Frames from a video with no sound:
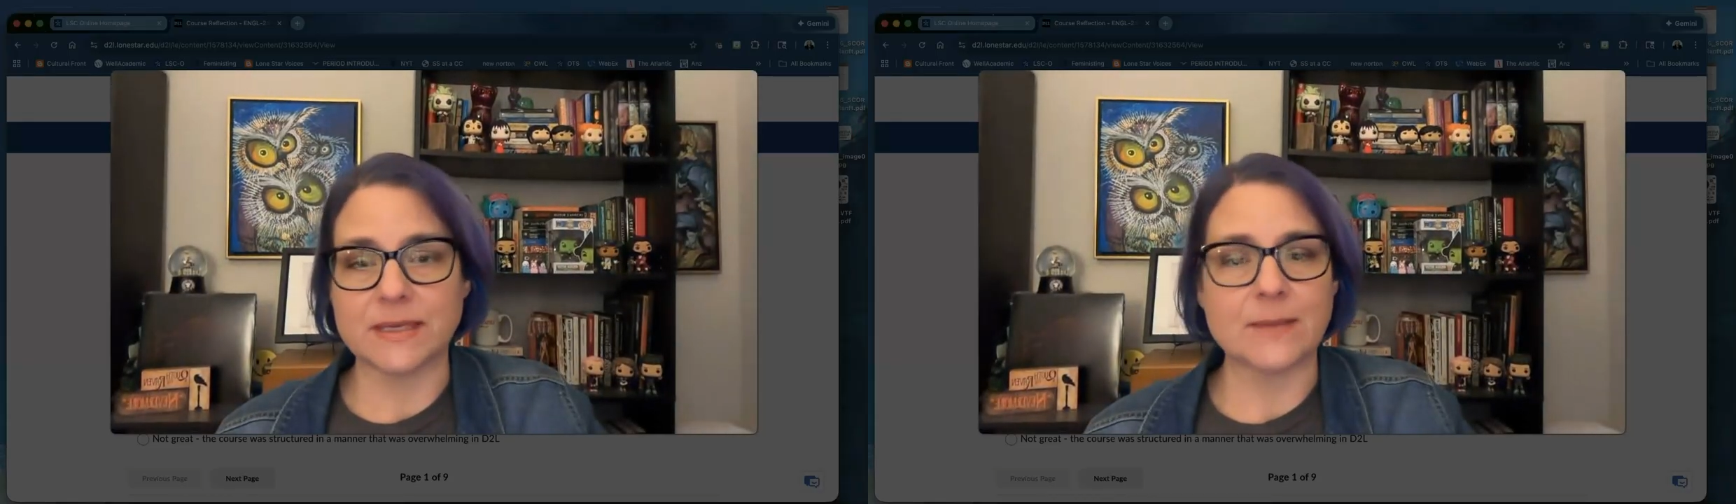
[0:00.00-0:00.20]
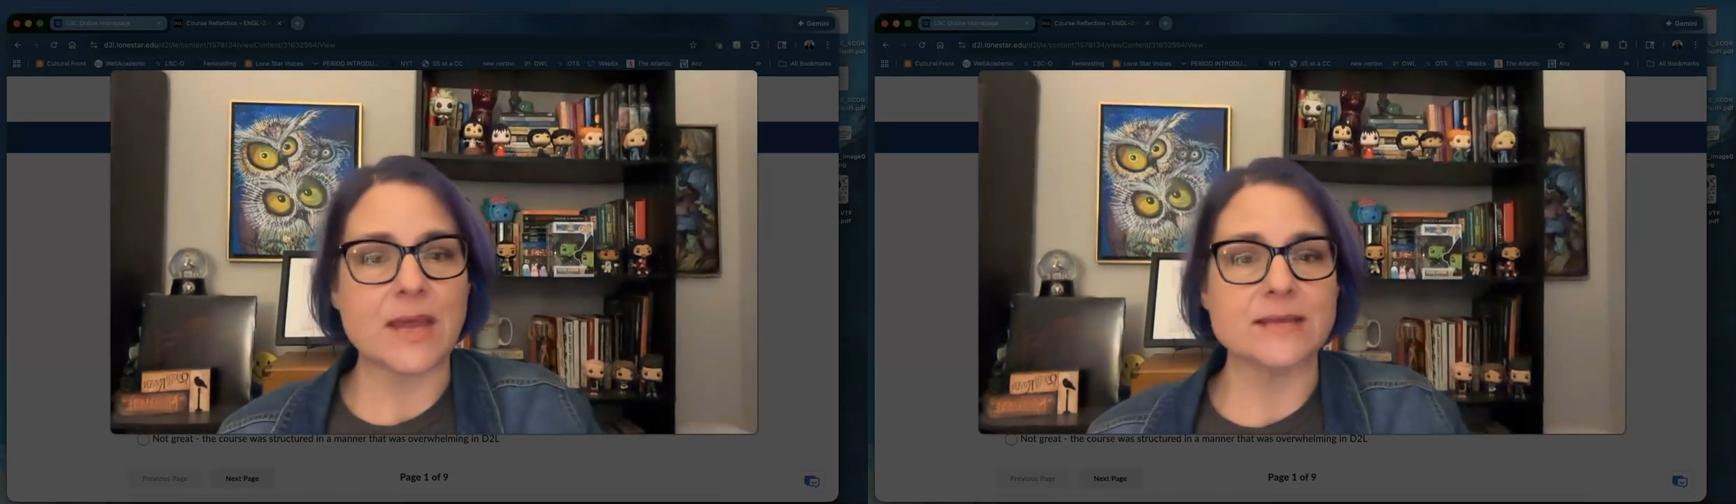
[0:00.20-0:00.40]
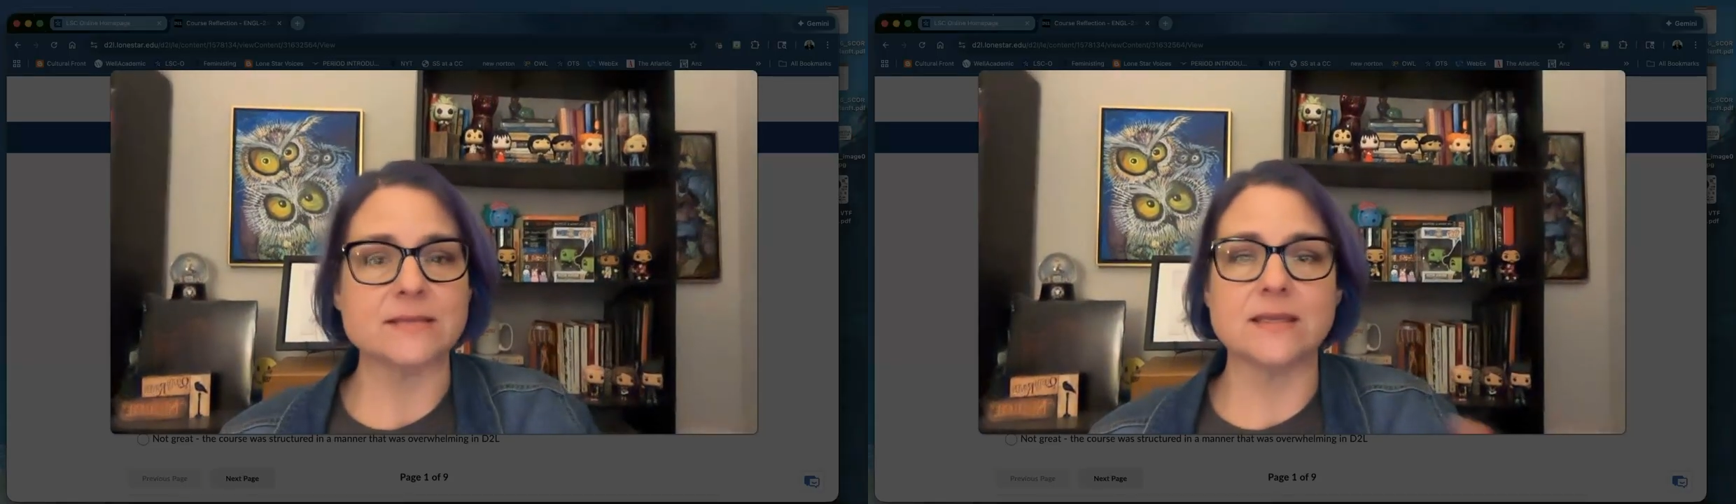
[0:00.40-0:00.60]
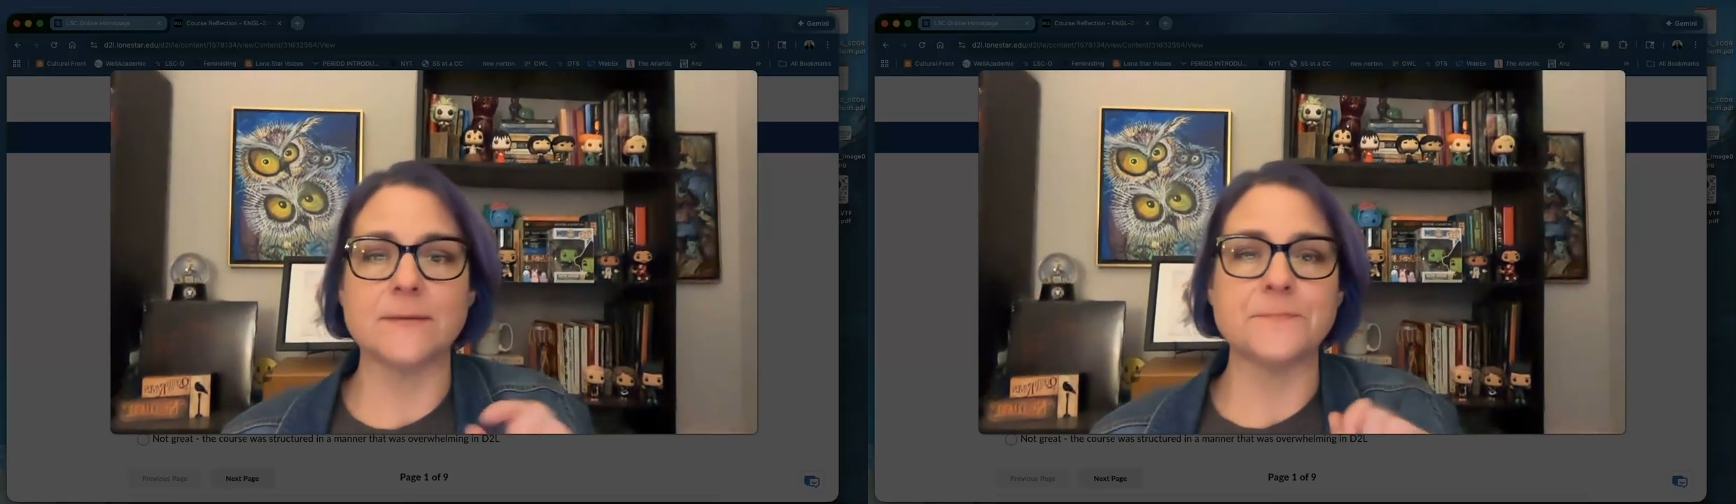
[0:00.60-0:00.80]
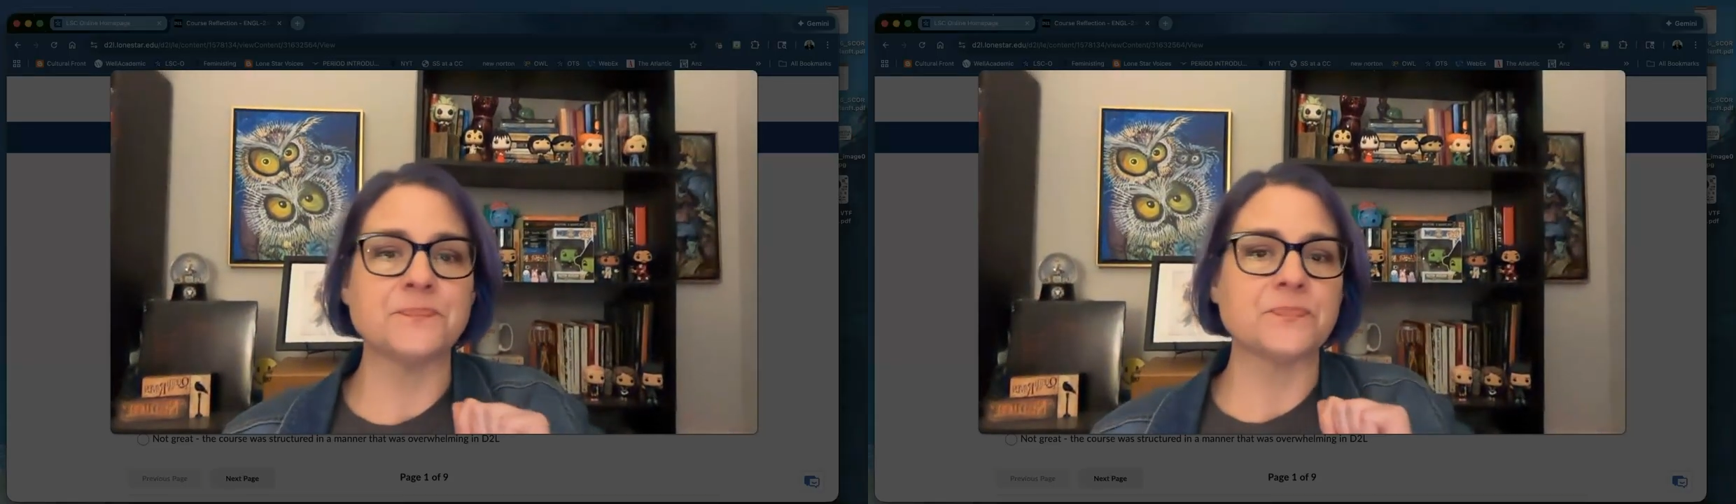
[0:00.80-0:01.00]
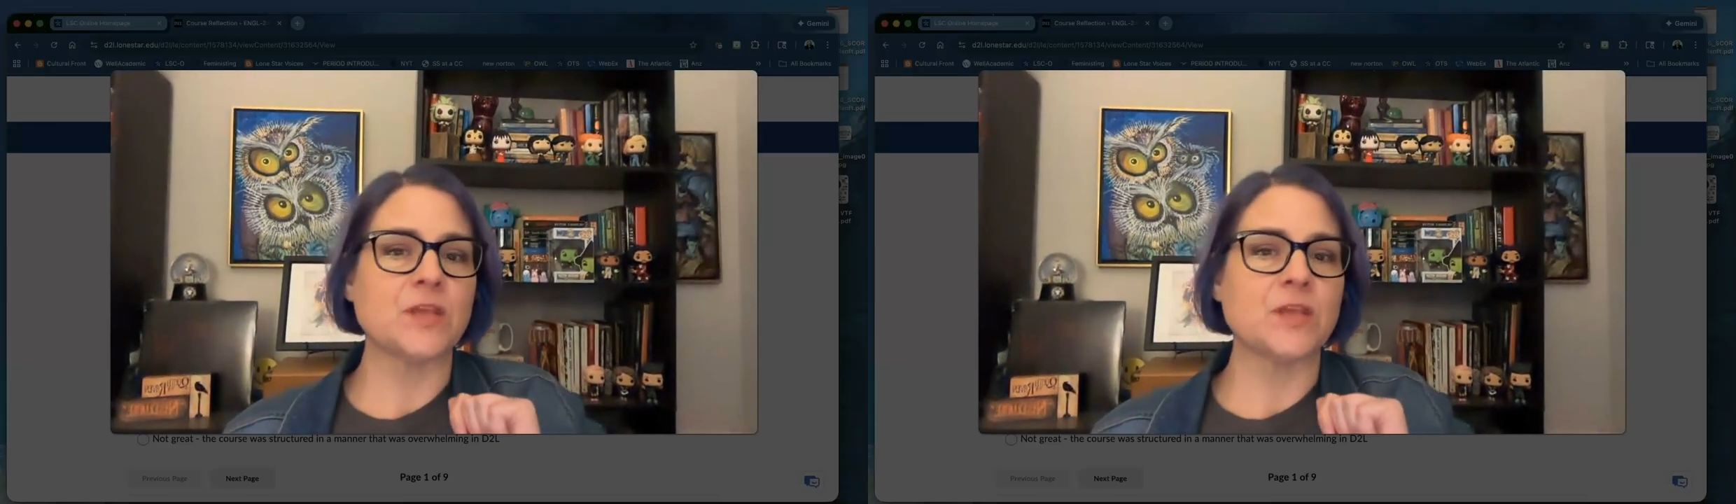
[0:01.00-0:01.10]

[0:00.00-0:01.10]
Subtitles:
I'm asking,